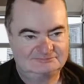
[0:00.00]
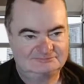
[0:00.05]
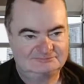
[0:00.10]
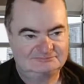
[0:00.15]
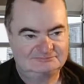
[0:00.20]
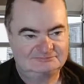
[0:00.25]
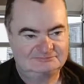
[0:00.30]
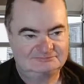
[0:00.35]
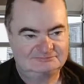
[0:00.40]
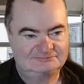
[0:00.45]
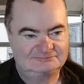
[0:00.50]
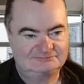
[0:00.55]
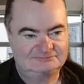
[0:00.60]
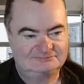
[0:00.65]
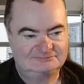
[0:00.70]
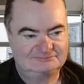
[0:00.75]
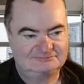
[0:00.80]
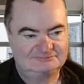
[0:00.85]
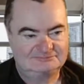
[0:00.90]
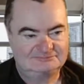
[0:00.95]

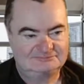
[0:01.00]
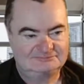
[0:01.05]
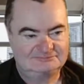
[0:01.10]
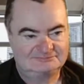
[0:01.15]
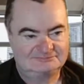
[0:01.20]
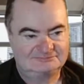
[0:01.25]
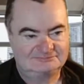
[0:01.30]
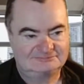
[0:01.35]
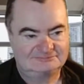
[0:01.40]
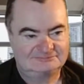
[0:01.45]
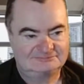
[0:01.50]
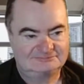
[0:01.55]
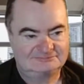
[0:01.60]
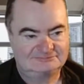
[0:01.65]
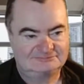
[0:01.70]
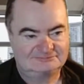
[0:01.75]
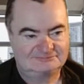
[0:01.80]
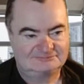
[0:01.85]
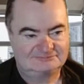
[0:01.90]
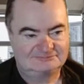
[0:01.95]

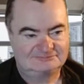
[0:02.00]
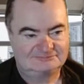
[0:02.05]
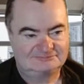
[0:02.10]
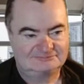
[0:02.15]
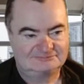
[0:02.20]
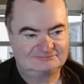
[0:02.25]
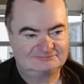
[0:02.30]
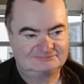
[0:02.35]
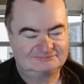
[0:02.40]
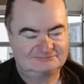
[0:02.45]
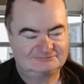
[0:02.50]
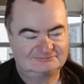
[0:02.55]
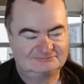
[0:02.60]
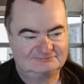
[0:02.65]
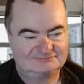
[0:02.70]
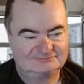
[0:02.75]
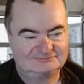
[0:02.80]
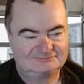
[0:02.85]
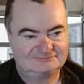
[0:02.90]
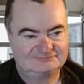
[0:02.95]

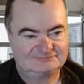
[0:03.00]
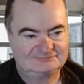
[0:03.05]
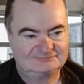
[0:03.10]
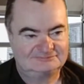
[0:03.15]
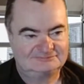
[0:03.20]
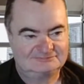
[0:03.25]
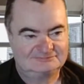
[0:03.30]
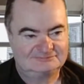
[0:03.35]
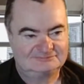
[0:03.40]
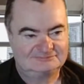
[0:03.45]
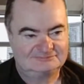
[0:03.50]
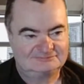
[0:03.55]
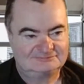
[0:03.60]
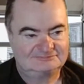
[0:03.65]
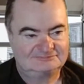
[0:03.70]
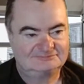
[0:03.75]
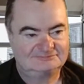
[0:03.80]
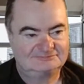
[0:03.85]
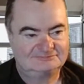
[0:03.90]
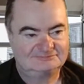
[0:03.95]

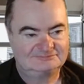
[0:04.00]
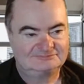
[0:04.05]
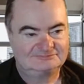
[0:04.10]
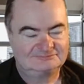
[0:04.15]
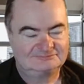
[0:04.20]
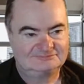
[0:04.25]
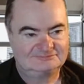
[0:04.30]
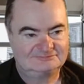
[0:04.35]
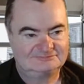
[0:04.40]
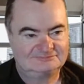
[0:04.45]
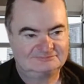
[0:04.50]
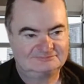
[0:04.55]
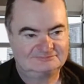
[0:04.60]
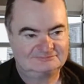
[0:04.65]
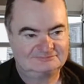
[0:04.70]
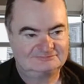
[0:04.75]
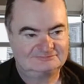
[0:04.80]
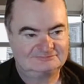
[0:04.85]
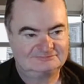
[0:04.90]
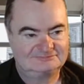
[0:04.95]

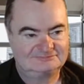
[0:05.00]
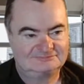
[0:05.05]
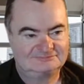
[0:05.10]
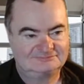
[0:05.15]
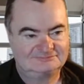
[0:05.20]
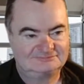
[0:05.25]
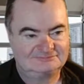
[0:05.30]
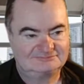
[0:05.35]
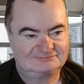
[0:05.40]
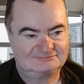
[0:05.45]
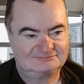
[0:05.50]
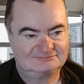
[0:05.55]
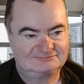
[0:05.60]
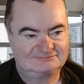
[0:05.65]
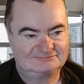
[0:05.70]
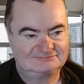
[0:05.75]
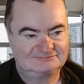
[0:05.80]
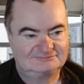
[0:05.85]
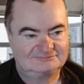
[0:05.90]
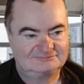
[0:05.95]

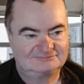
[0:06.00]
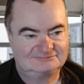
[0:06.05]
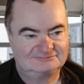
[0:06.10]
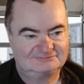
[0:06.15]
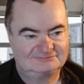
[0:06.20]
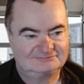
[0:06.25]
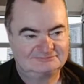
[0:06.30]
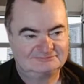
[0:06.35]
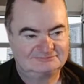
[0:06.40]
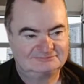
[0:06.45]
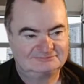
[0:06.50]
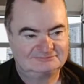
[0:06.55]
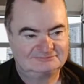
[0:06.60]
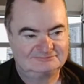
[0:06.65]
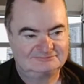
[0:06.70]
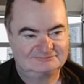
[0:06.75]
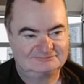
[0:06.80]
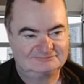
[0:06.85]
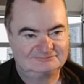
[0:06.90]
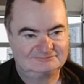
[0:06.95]

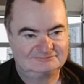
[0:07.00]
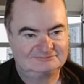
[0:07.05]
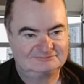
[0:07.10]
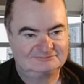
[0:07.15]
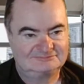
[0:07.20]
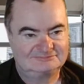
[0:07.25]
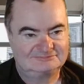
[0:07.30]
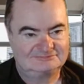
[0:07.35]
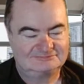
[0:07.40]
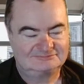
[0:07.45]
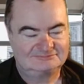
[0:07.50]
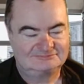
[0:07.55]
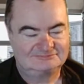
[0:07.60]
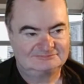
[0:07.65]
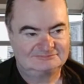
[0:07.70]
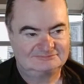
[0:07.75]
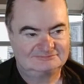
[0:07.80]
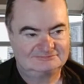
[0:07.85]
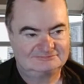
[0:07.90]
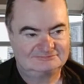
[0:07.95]
(not speaking)